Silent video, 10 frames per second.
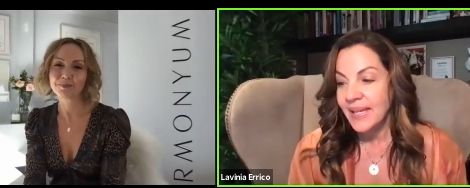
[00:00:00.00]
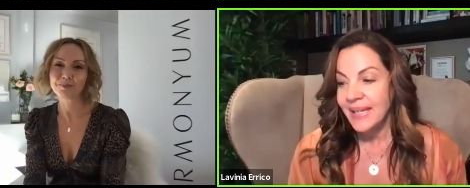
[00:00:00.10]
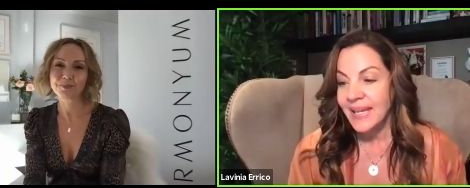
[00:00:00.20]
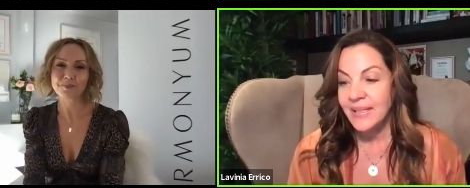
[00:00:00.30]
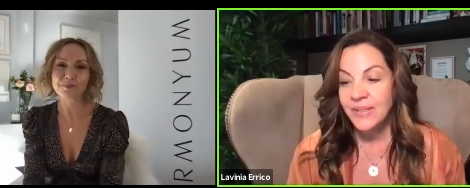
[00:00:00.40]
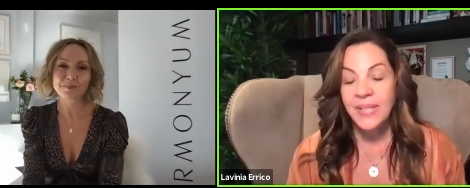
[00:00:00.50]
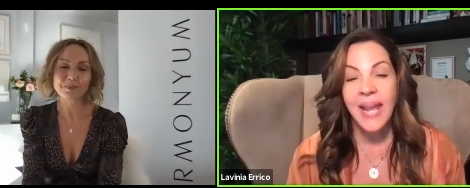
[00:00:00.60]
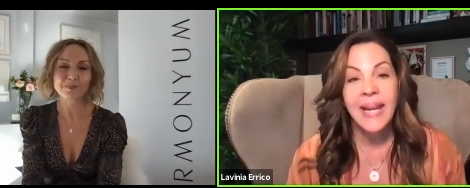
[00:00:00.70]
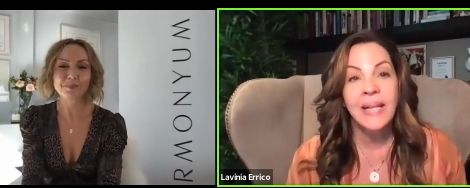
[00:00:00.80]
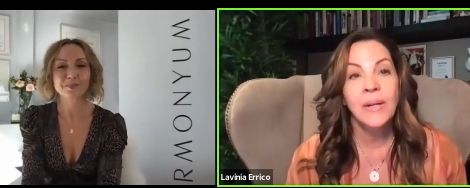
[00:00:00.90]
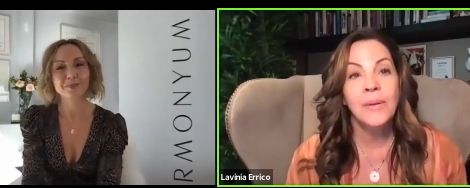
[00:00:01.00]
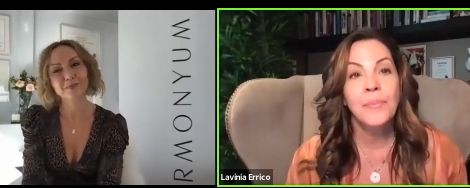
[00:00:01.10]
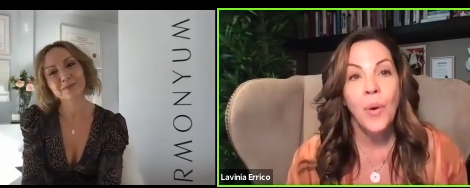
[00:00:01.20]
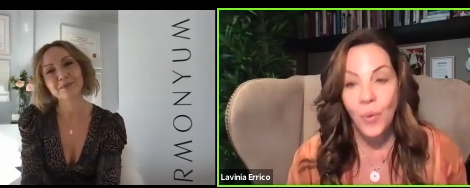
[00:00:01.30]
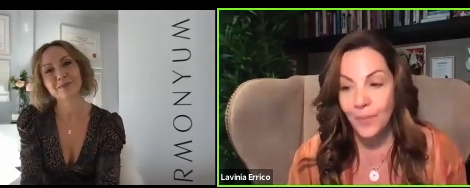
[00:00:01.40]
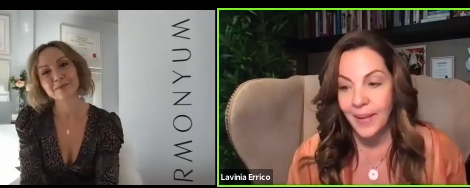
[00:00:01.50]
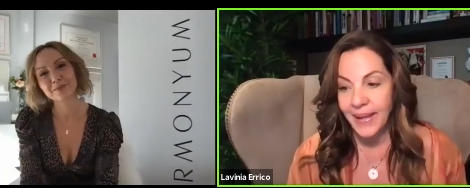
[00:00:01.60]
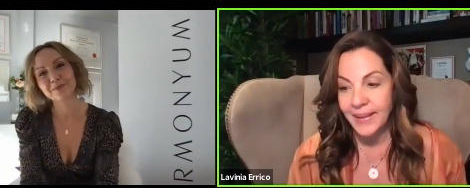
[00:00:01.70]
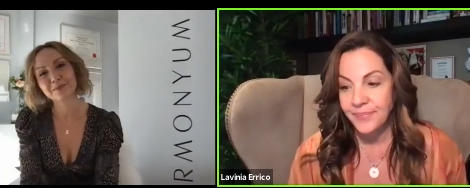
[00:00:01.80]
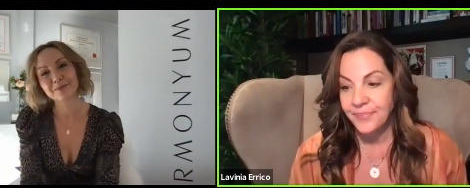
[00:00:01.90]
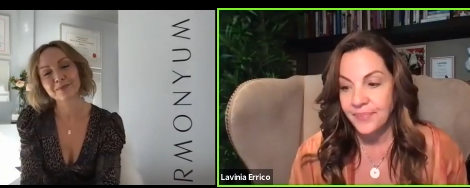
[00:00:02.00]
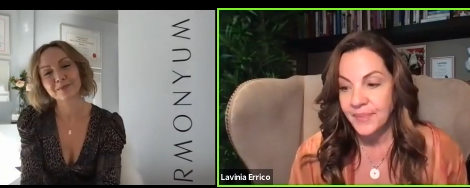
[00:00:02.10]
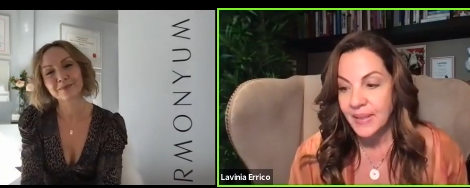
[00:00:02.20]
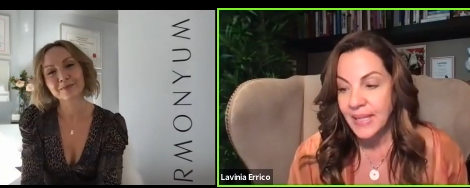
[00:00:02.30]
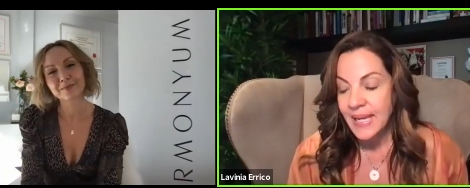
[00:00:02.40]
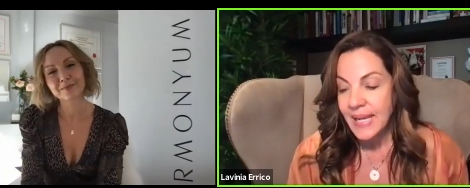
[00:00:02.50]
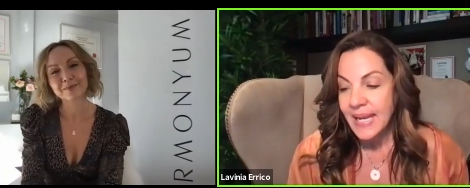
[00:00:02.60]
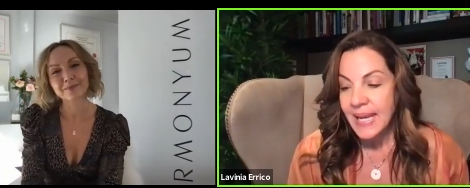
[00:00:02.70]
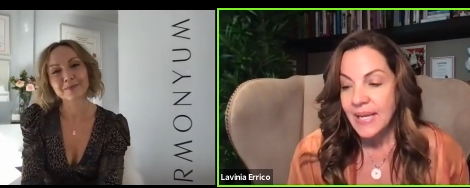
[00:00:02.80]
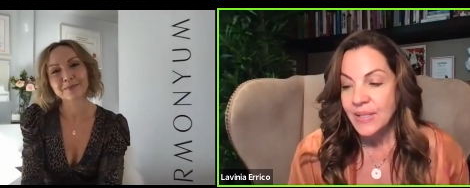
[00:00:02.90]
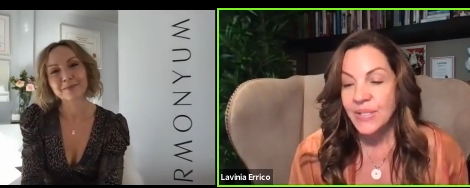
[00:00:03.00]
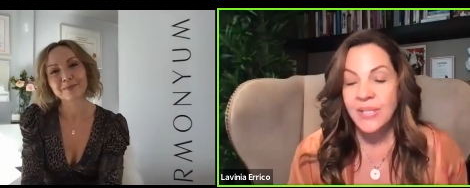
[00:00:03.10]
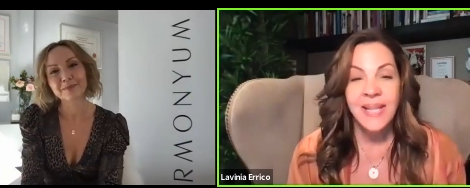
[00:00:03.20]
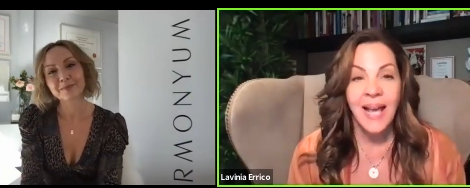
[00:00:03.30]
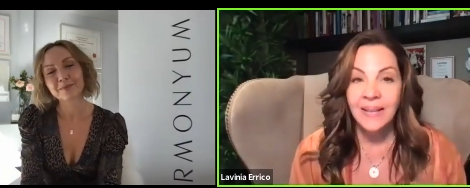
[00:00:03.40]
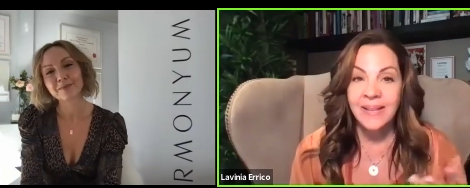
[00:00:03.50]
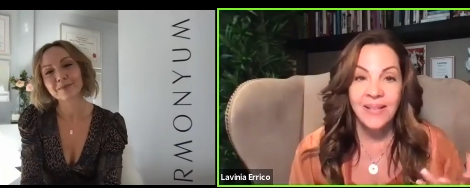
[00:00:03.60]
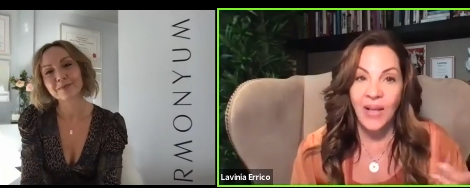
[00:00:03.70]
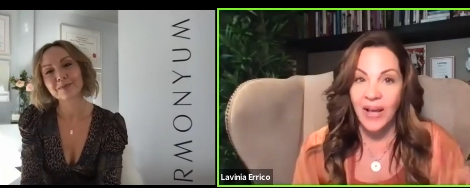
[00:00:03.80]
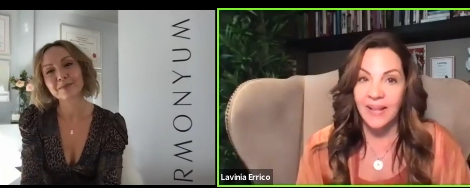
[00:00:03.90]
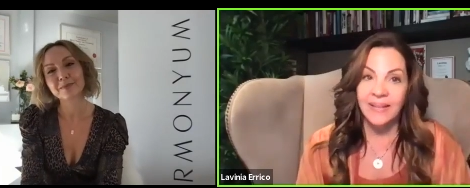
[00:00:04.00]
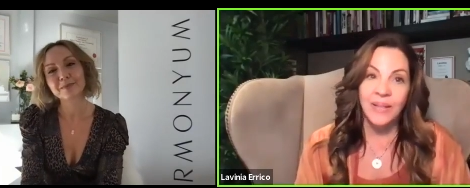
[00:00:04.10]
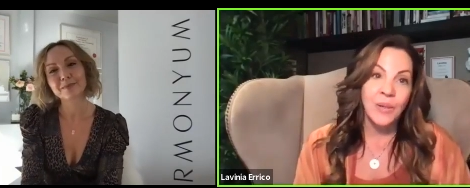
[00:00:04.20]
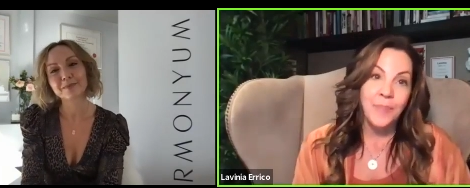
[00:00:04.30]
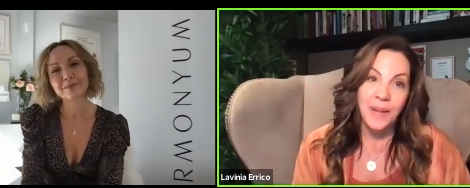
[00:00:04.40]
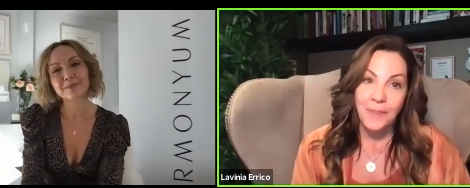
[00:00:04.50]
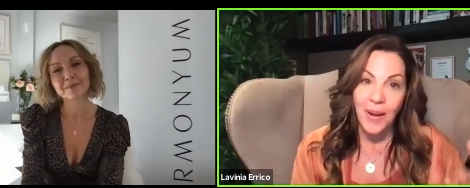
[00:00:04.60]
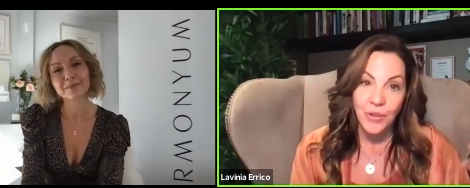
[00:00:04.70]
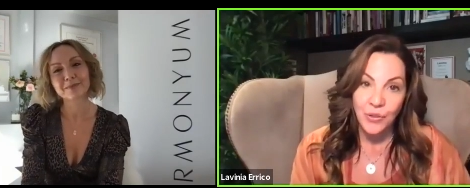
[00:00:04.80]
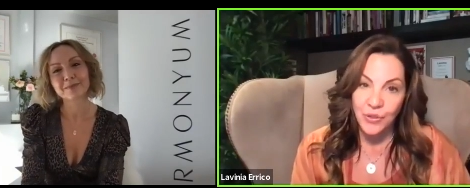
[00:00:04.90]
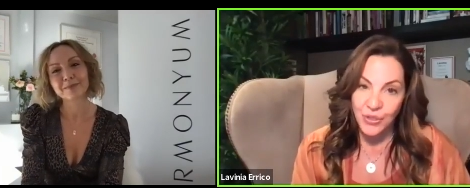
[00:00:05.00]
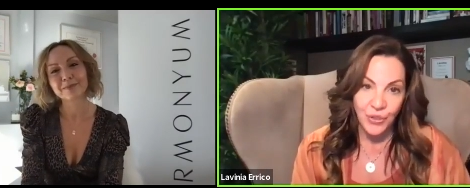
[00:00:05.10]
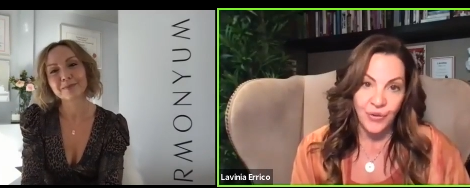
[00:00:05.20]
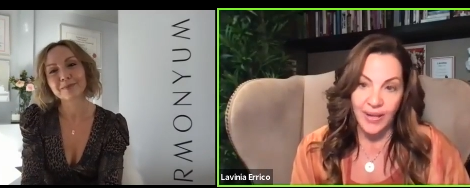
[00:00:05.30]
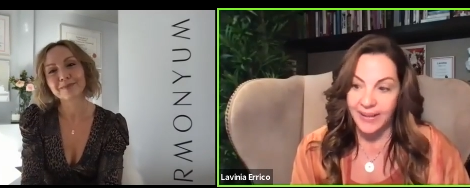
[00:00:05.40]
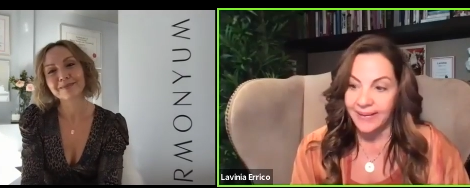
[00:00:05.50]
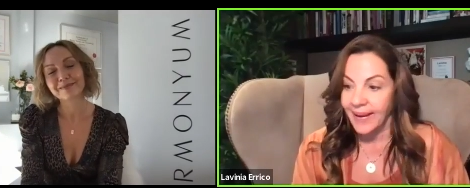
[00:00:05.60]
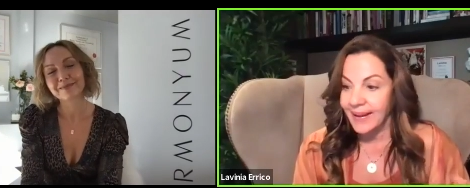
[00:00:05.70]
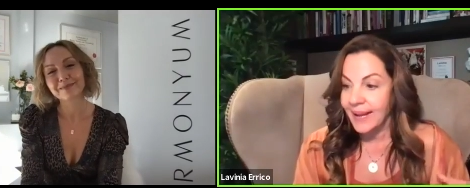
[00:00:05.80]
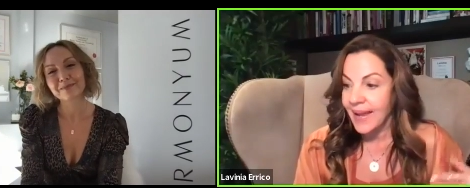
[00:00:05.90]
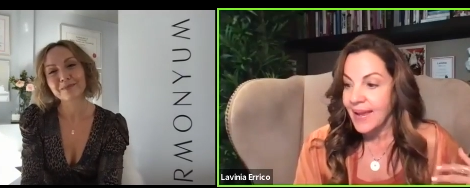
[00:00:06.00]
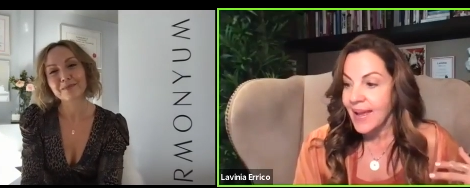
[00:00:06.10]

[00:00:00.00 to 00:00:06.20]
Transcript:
Speaker 1: Can you take a moment to tell us a lot, a little bit about your journey, like